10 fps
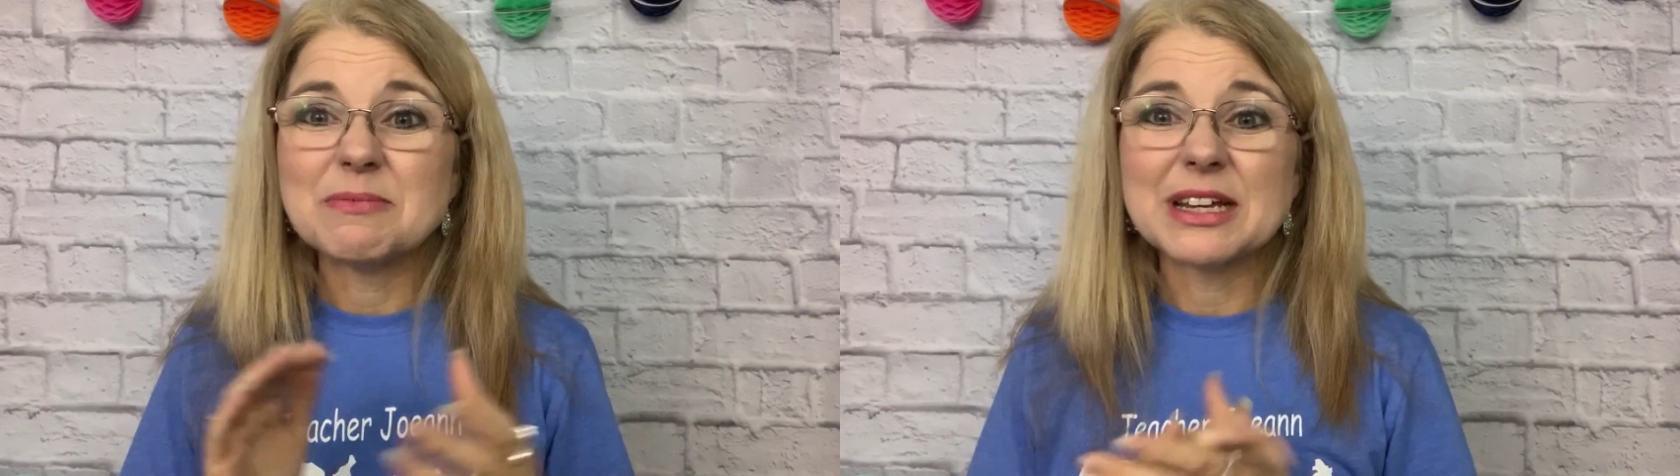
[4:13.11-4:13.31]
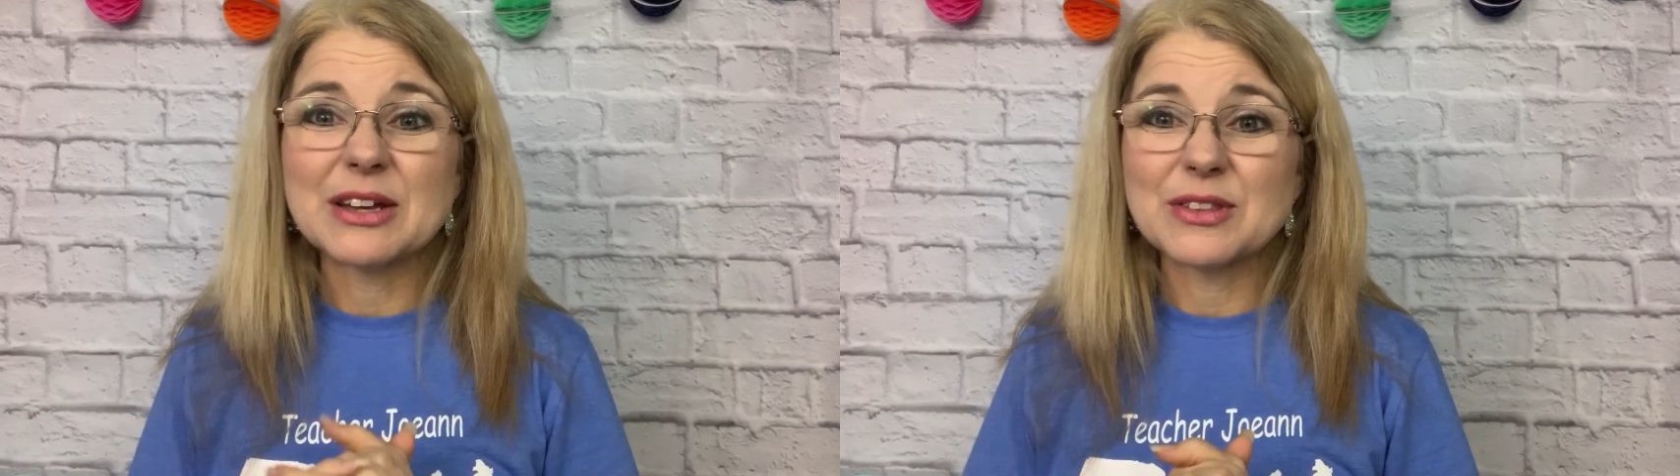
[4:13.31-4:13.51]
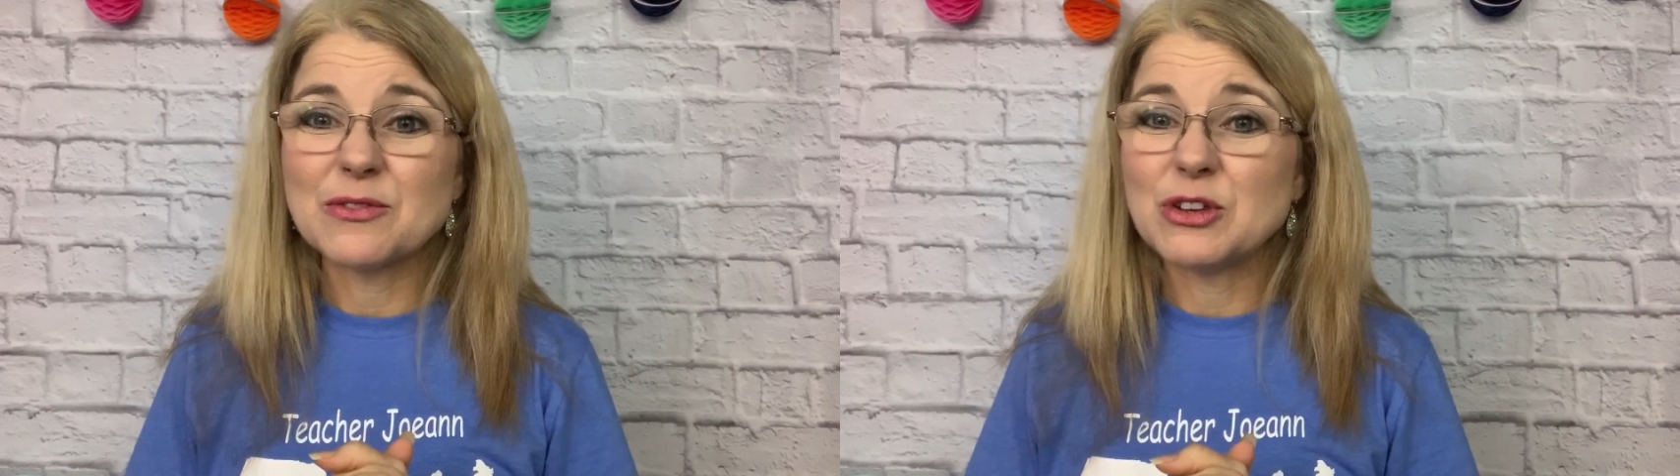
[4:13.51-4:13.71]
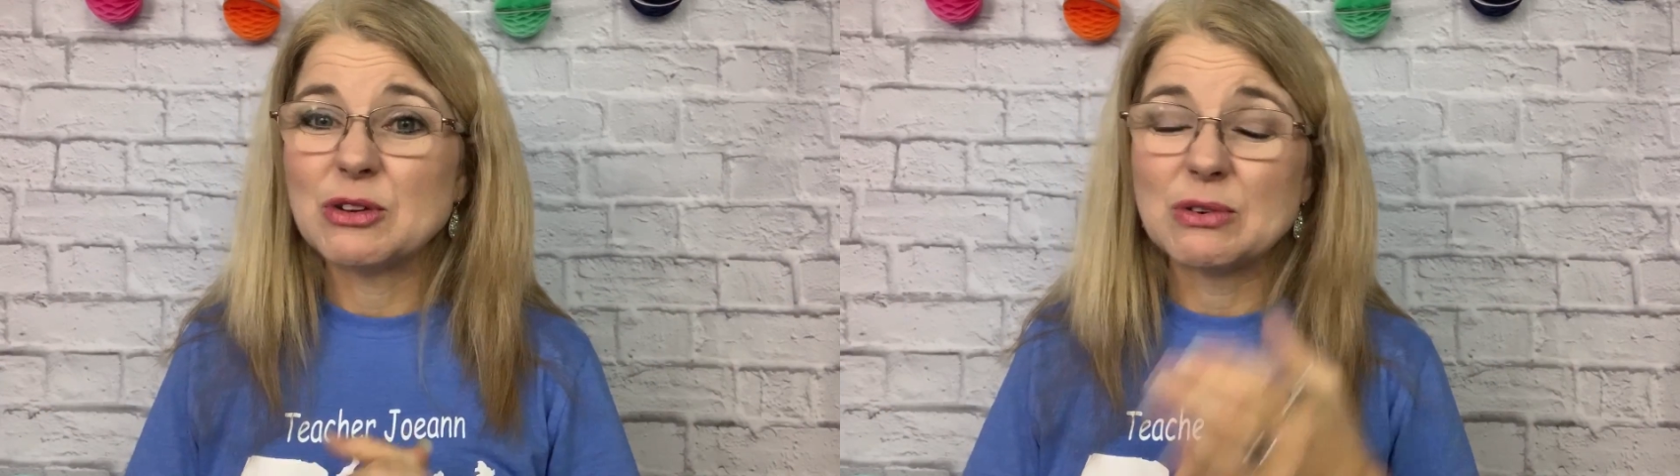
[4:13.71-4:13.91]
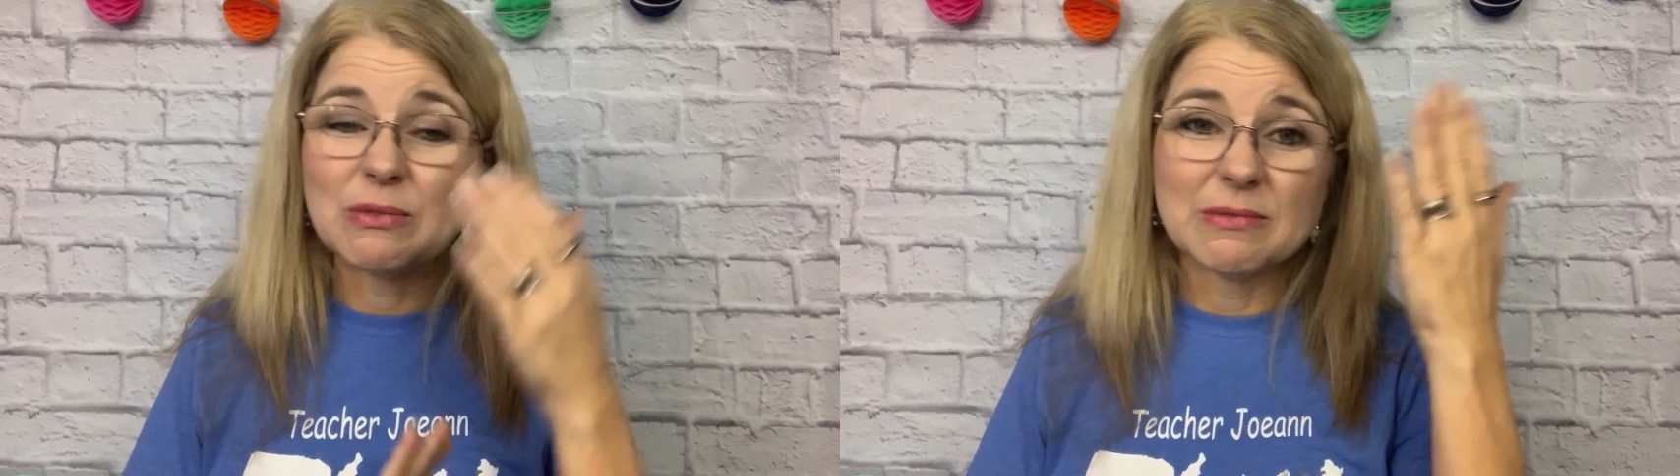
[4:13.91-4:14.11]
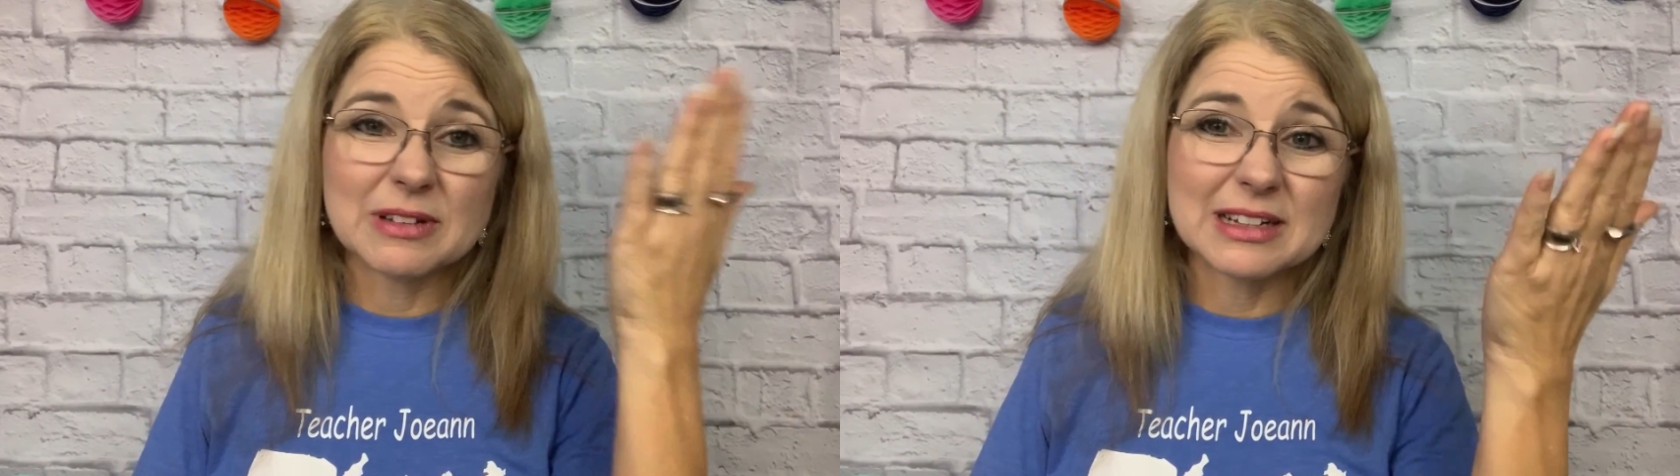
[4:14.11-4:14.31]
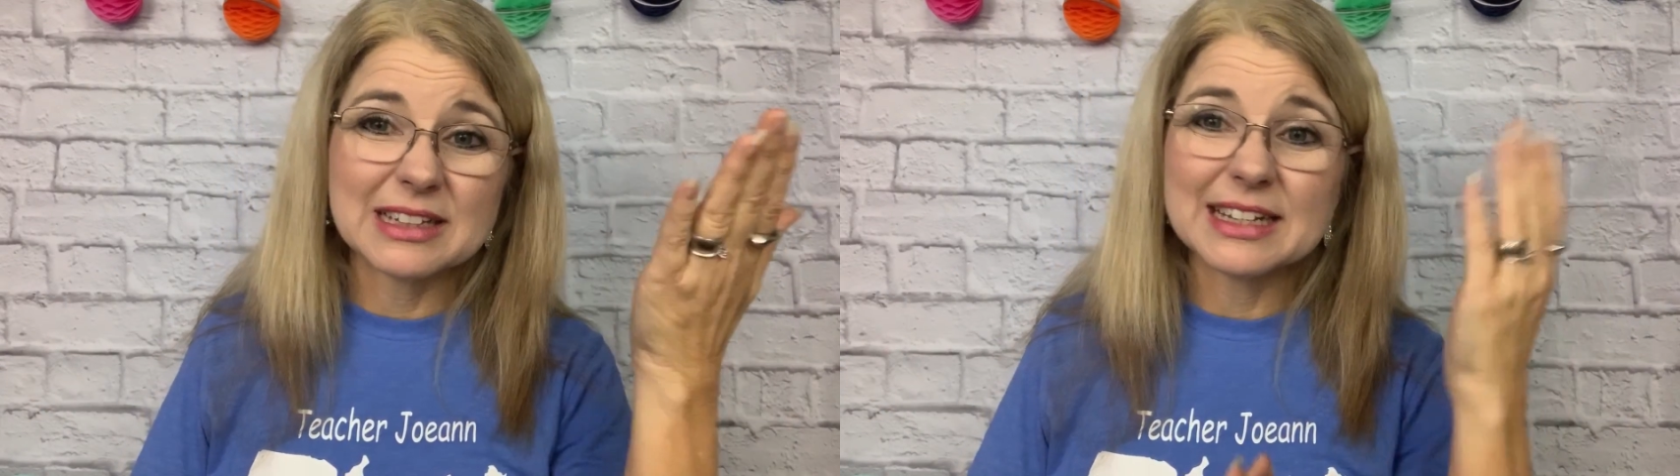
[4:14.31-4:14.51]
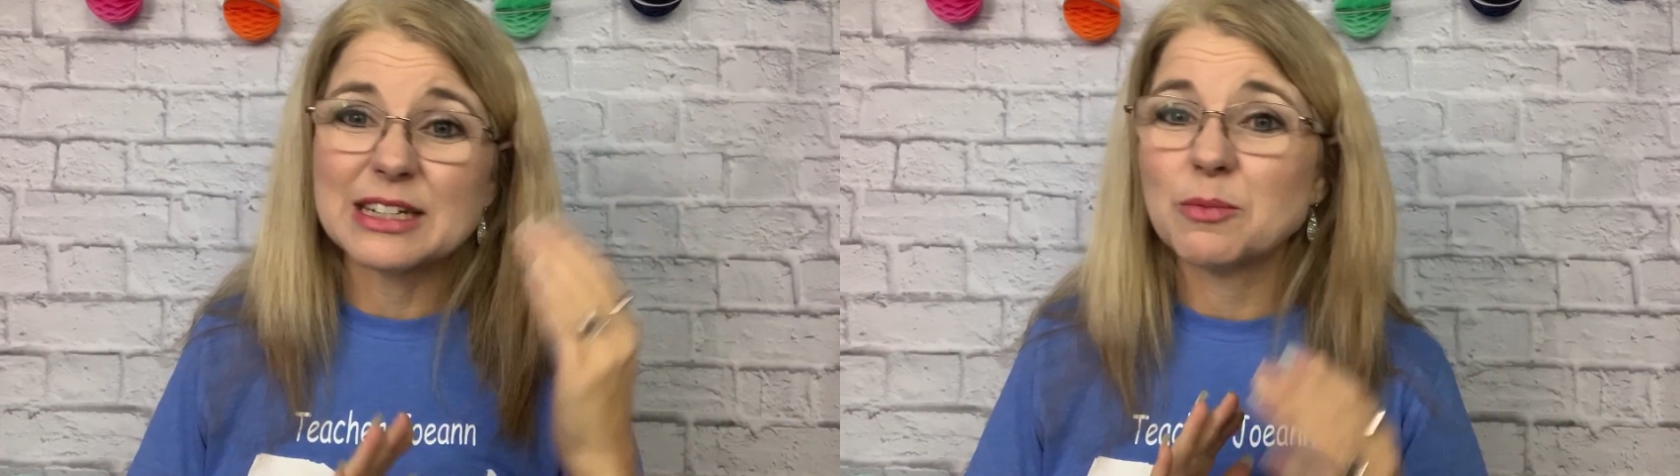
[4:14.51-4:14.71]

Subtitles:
Because if you click